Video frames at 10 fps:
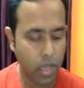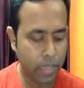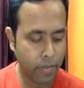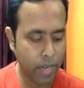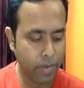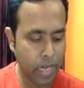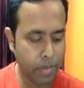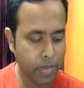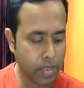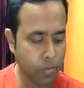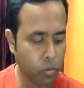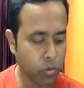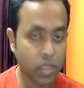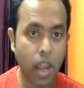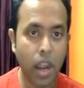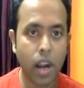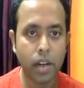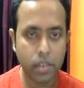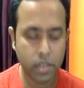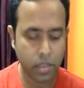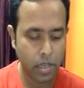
and the variable name is suppose third,